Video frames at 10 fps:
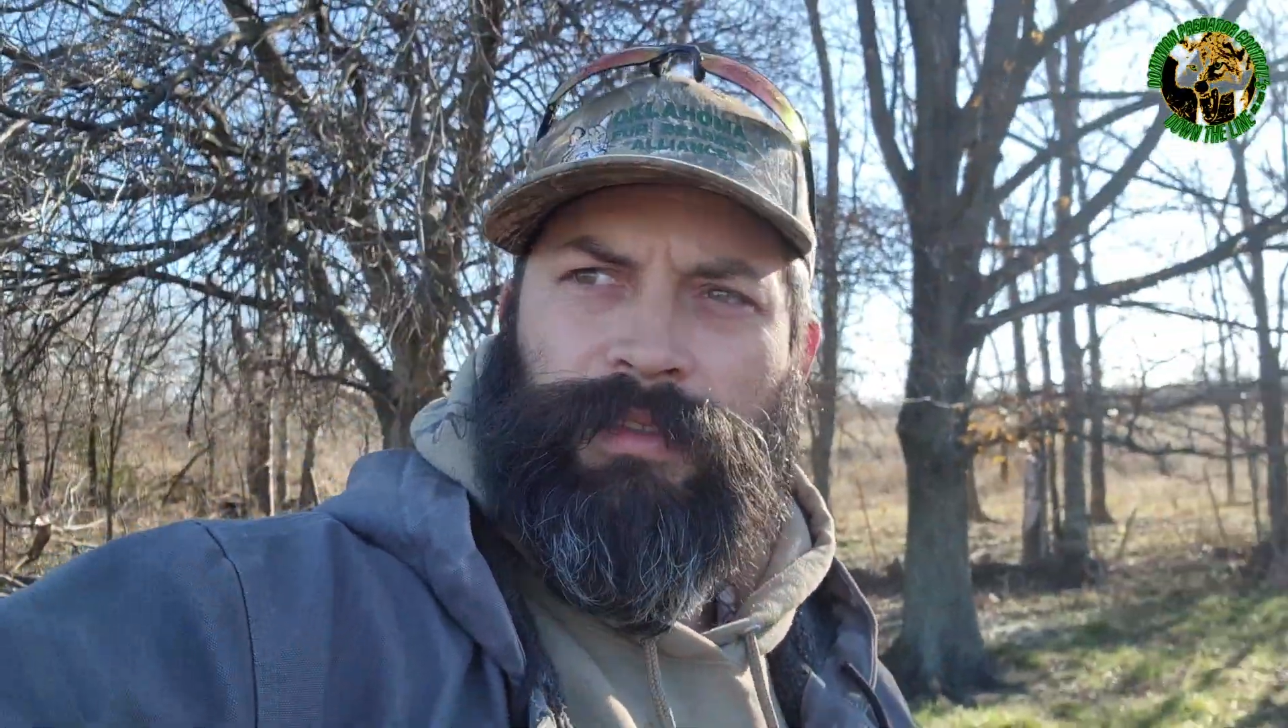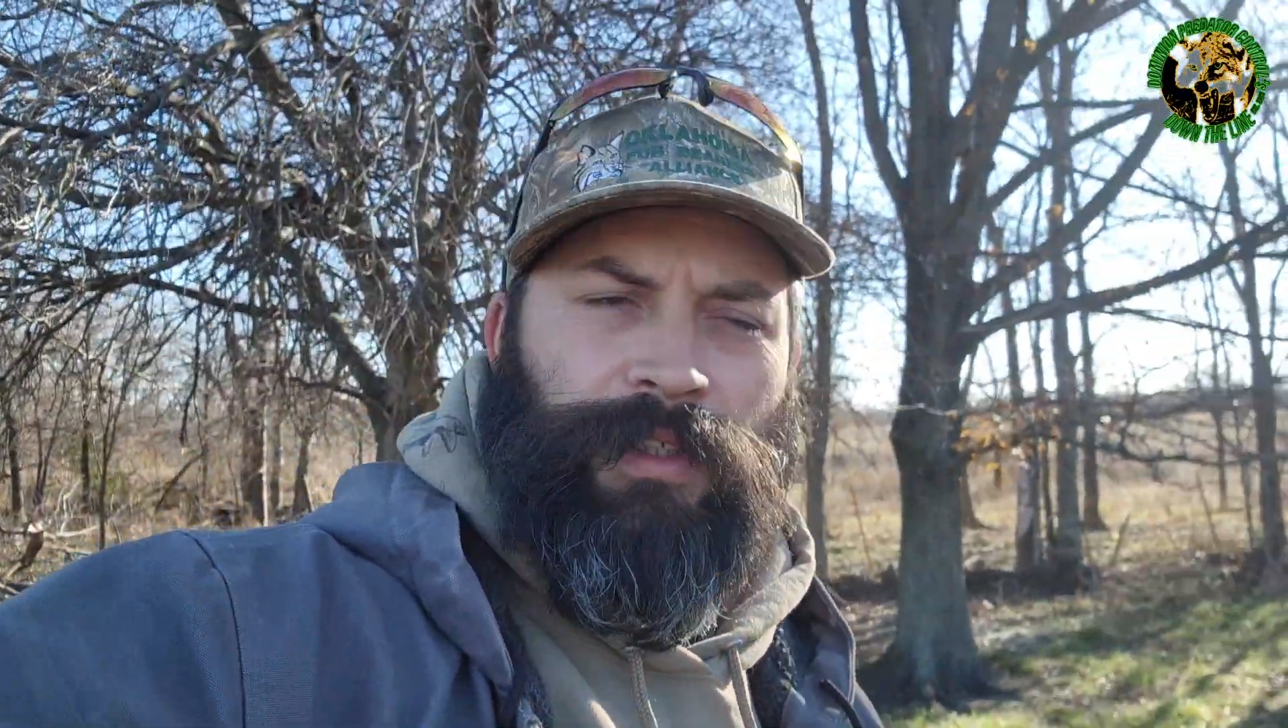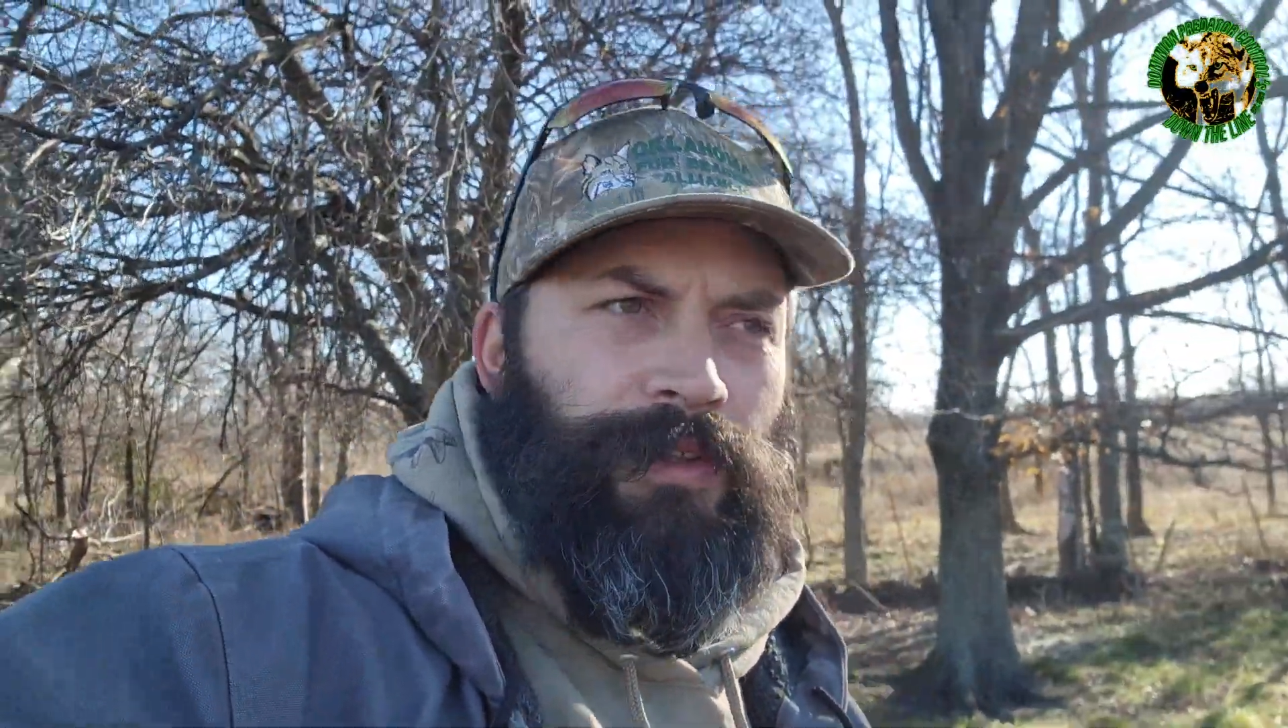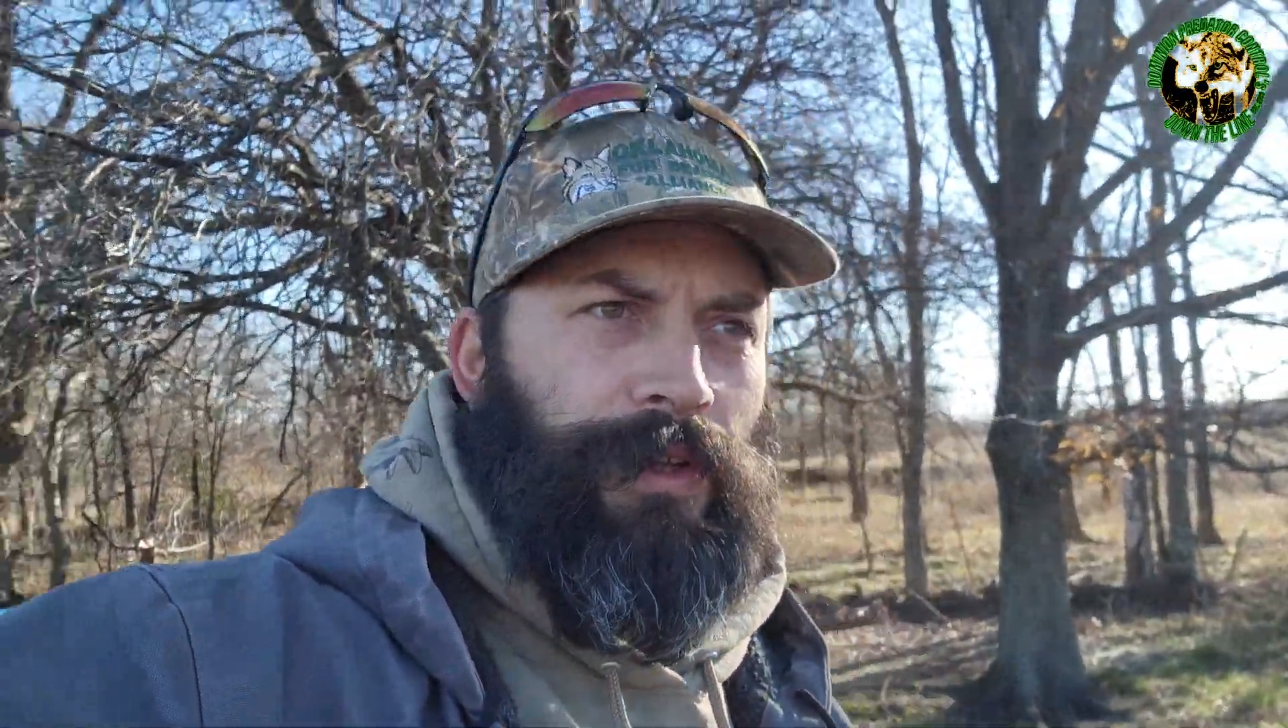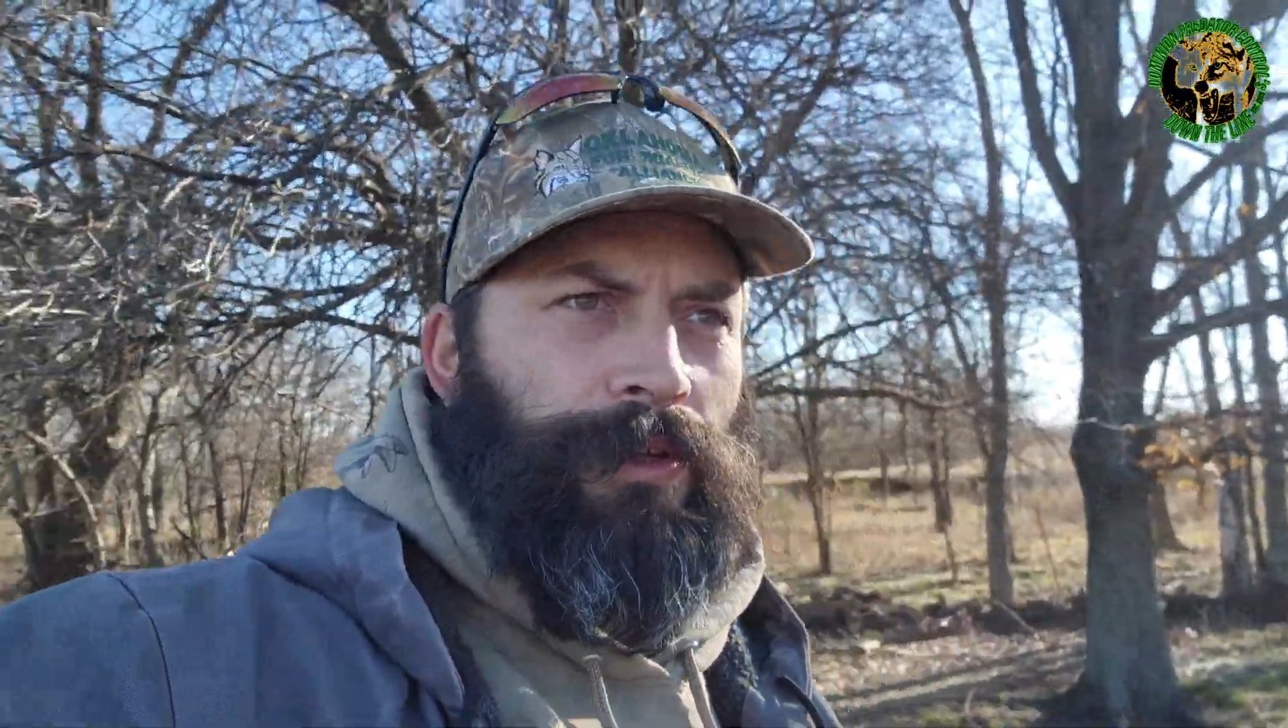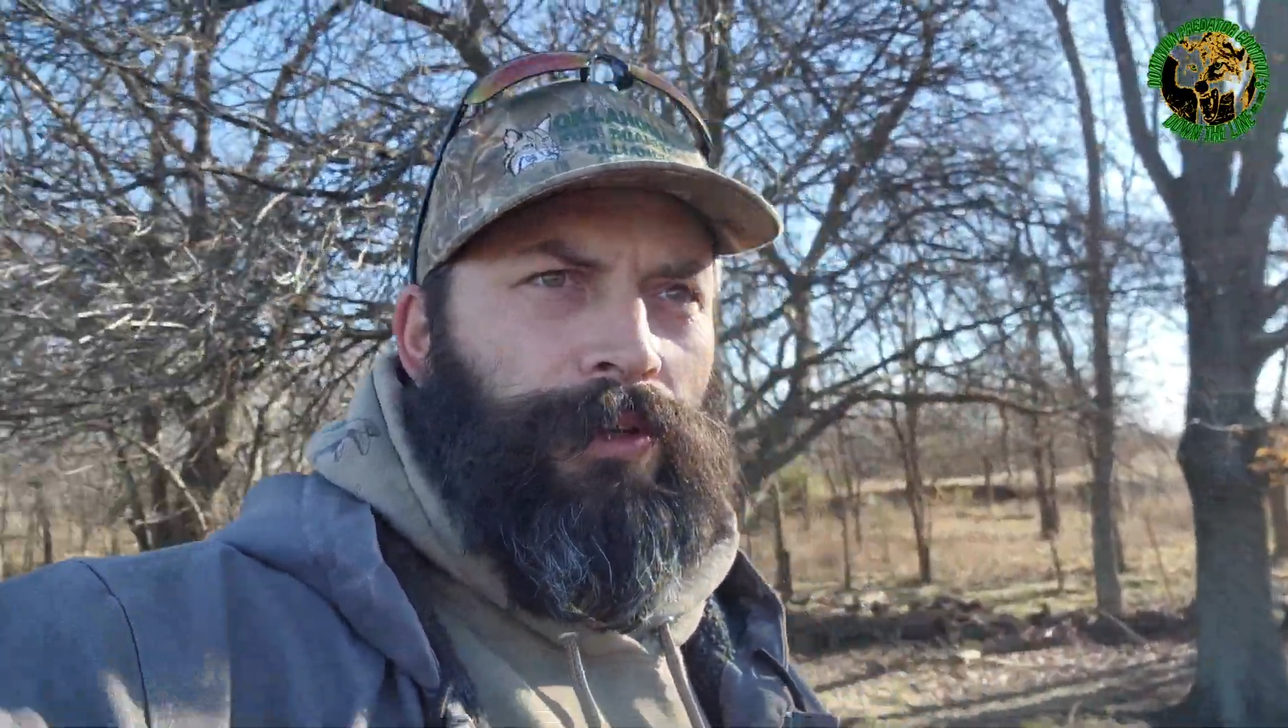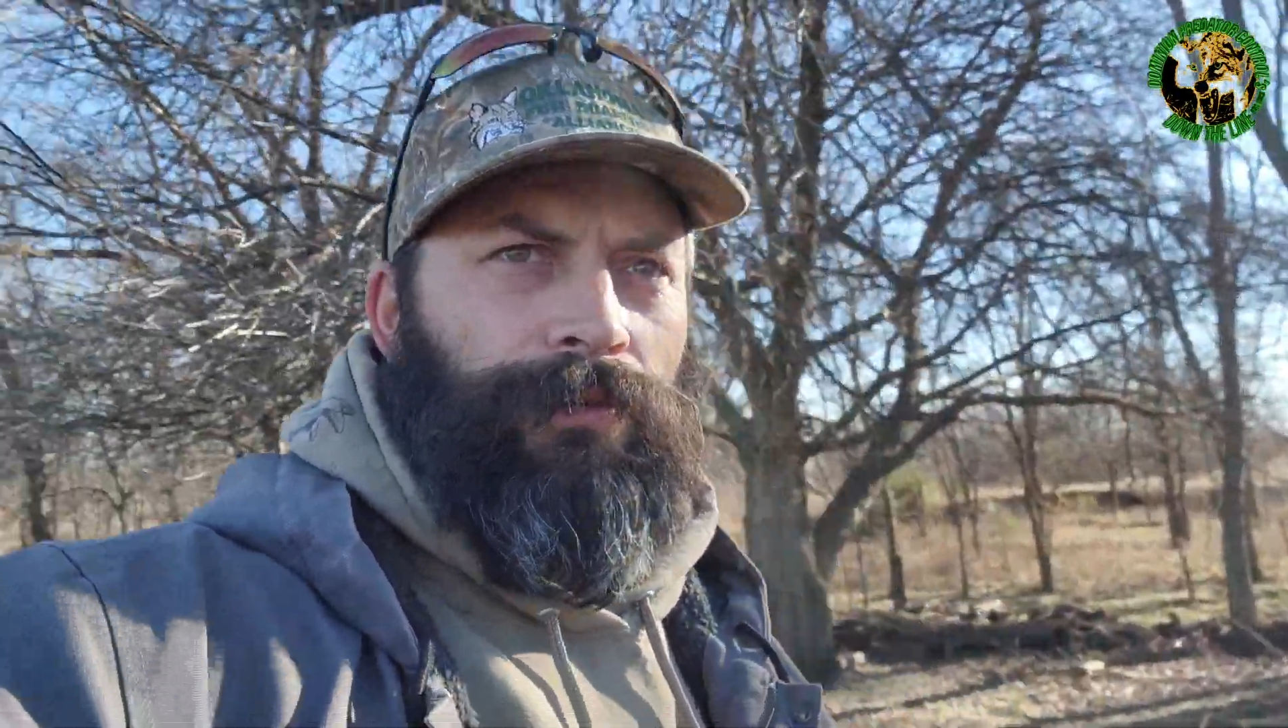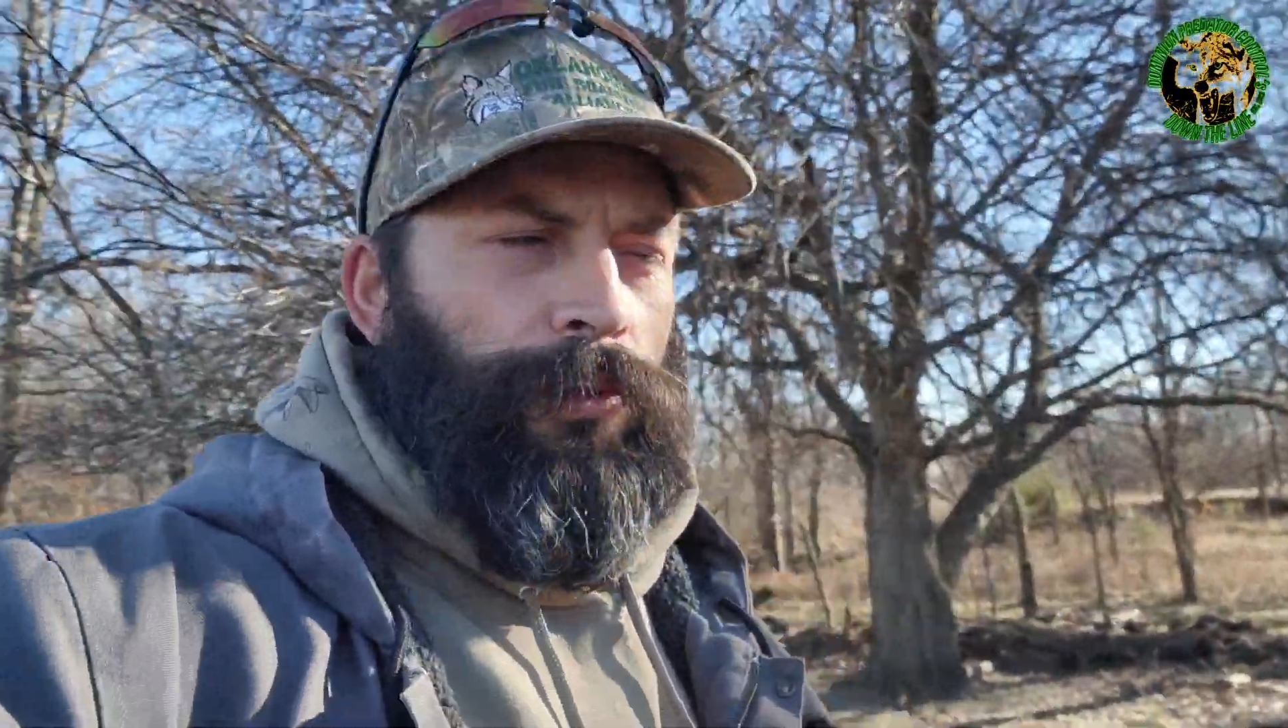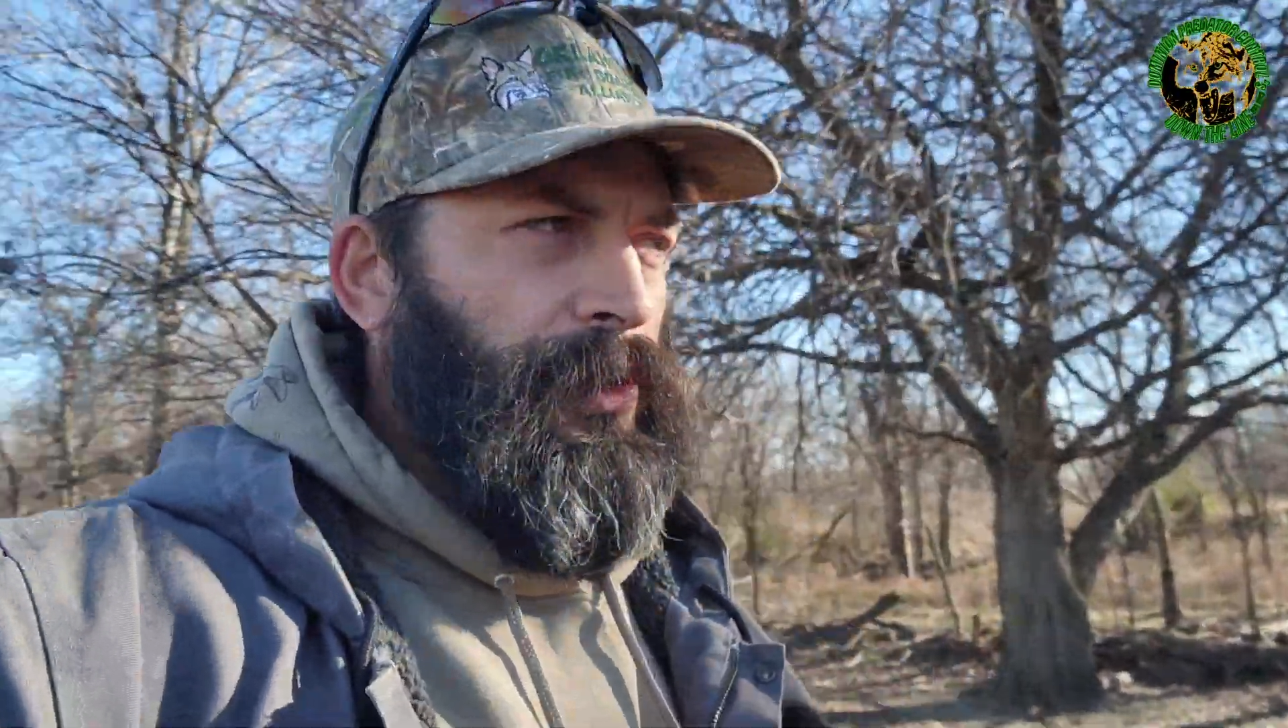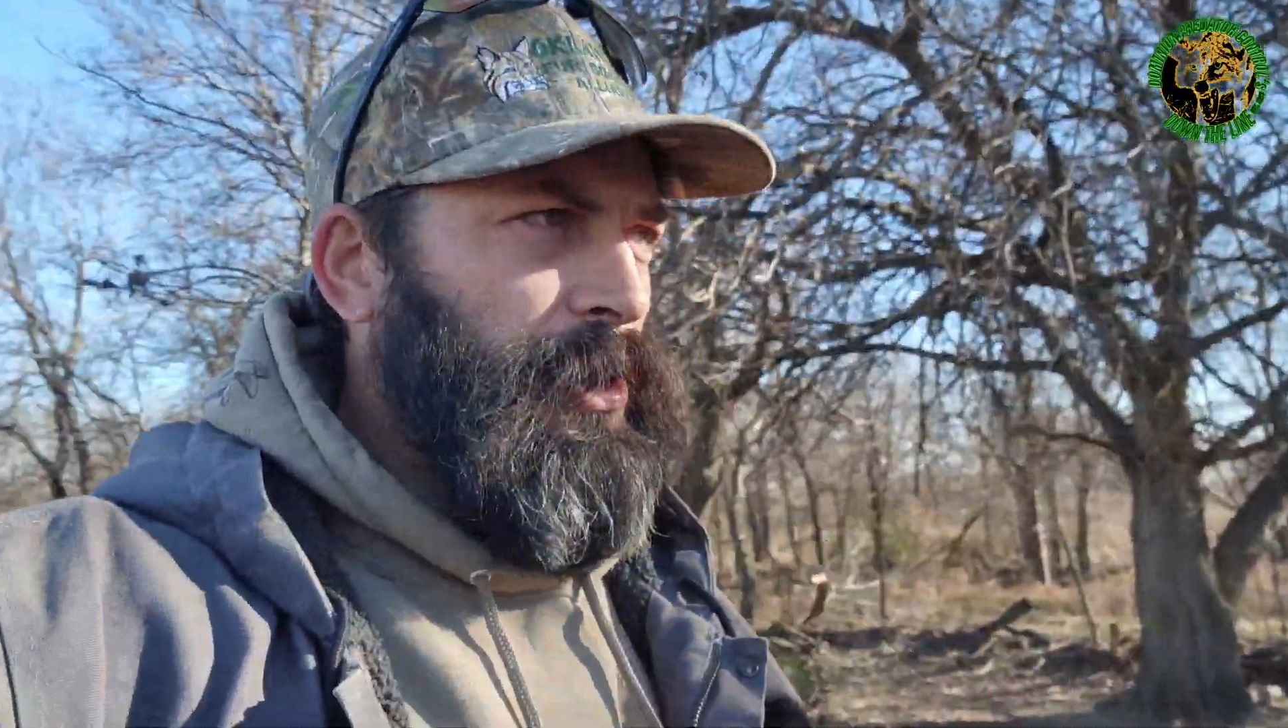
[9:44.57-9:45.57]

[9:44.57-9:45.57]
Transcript: is the 3rd or 4th